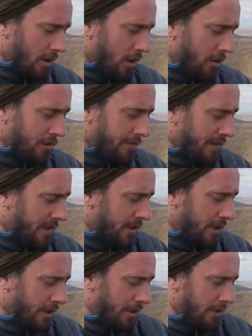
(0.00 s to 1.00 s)
on the
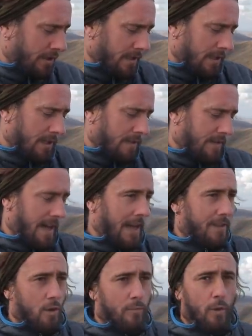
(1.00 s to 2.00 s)
video
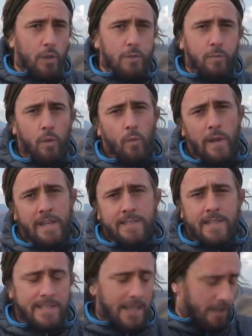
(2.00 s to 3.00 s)
that there are multiple ways
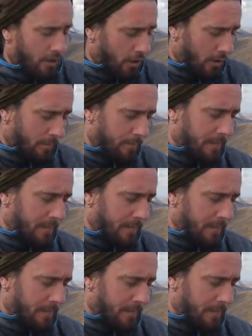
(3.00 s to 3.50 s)
to set it up.